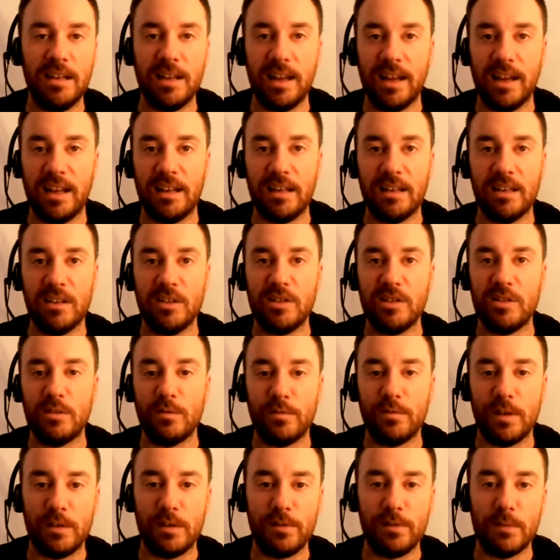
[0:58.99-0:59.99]
getting the
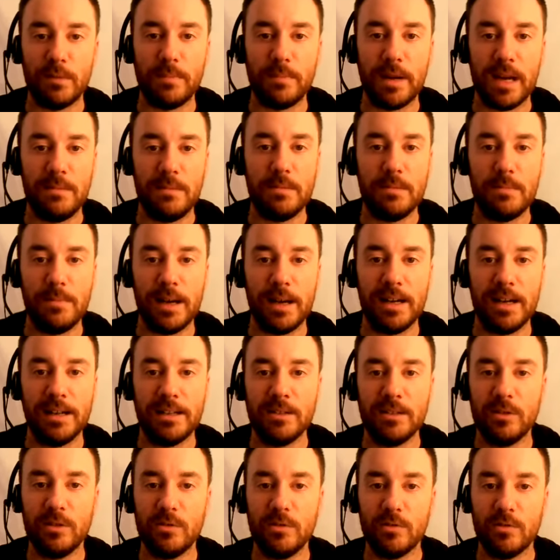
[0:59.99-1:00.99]
stuff ready for the
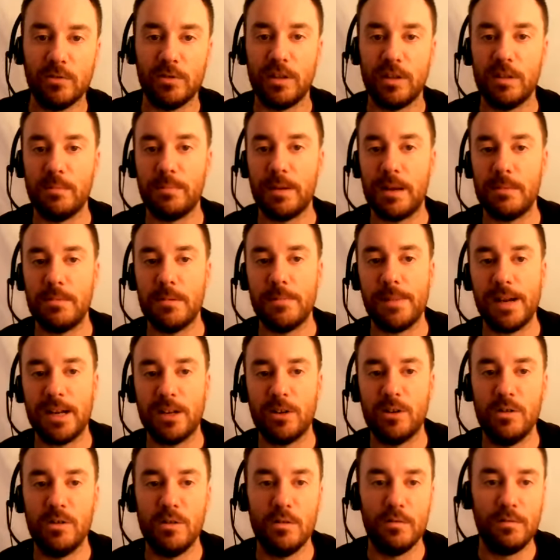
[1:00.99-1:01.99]
paperback, ordered the paperback
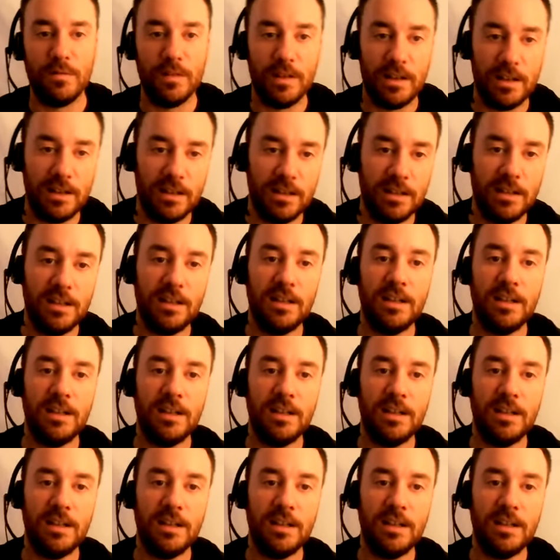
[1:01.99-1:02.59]
cover.